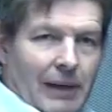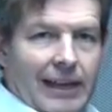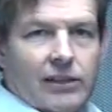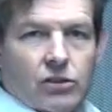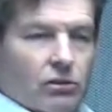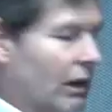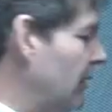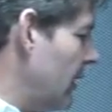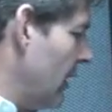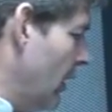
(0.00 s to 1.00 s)
pay as you grow.
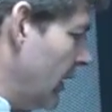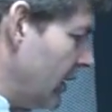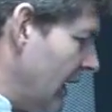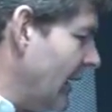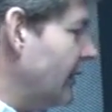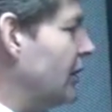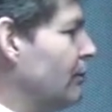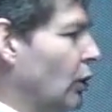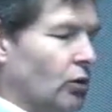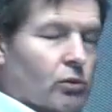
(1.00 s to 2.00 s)
The client can add these
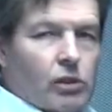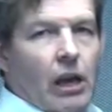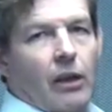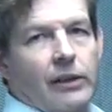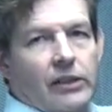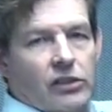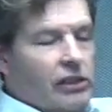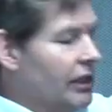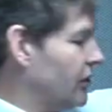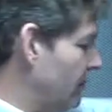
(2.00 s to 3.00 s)
modules only as he needs